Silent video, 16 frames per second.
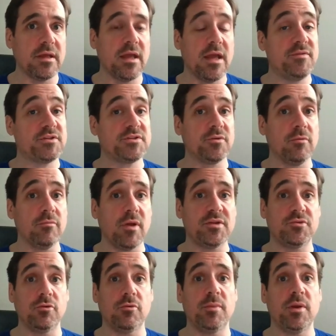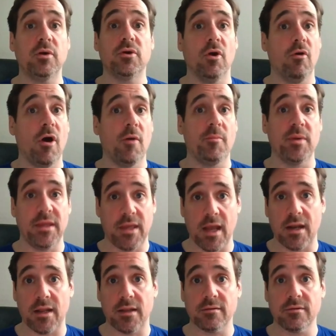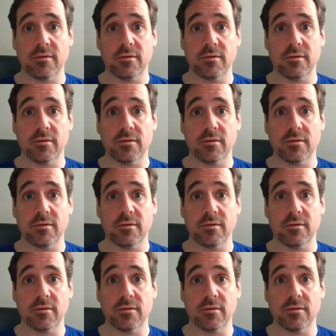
If it's thrown right to him, he'll go up and get it.